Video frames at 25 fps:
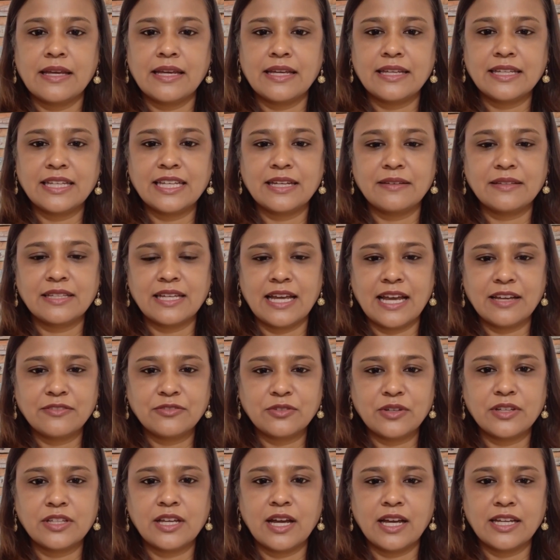Even after
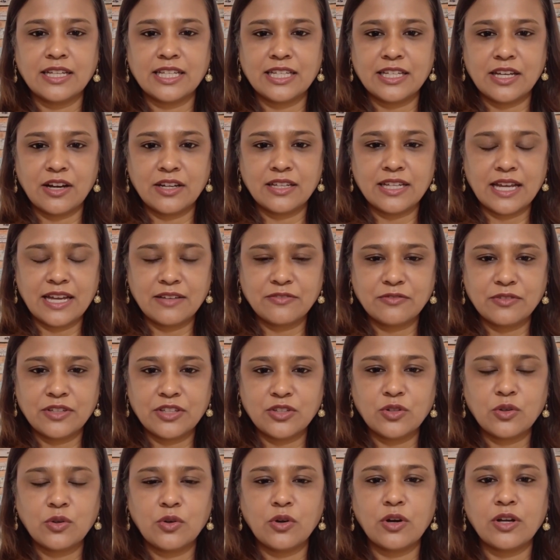knocking on every
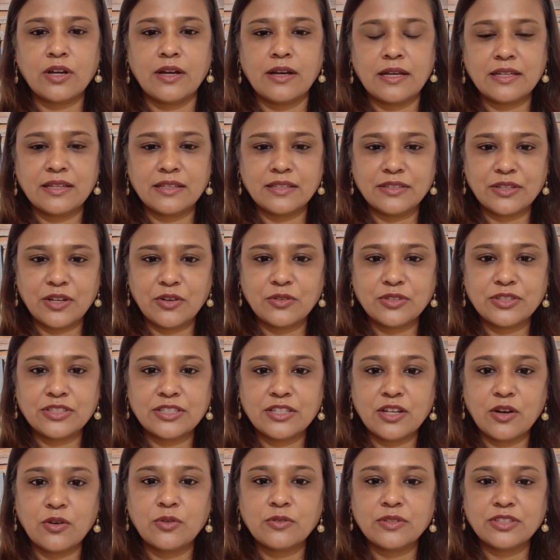door, there was
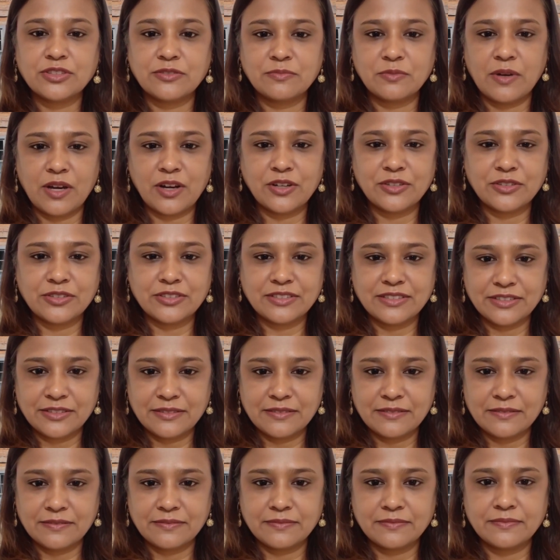no response.
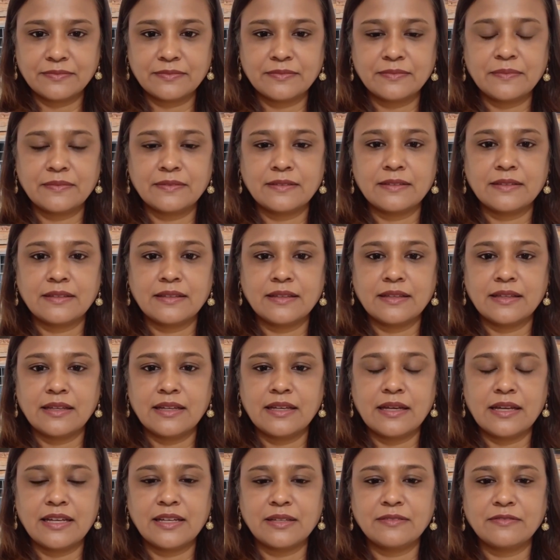
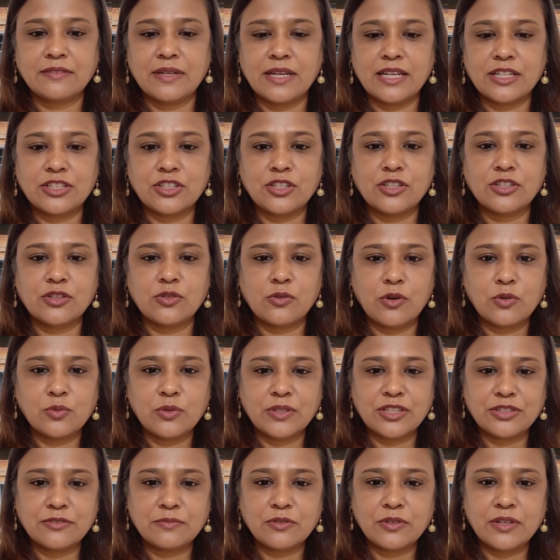The villagers were
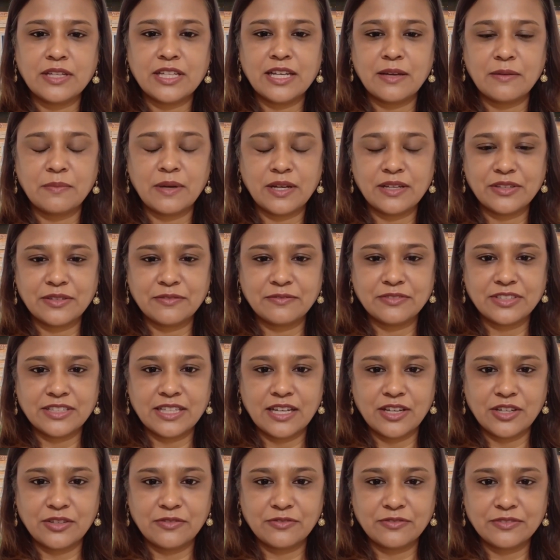whispering among
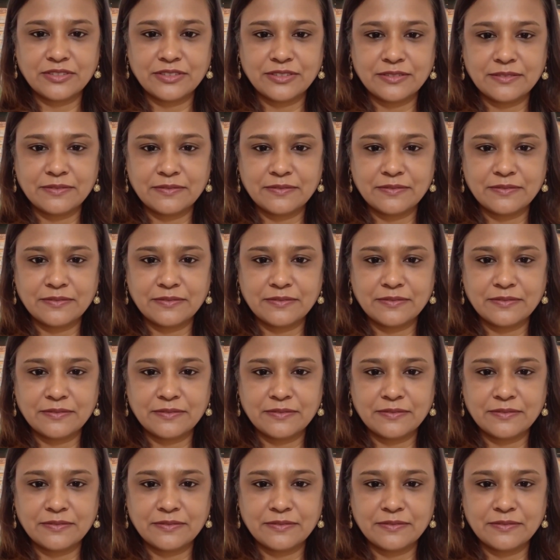themselves.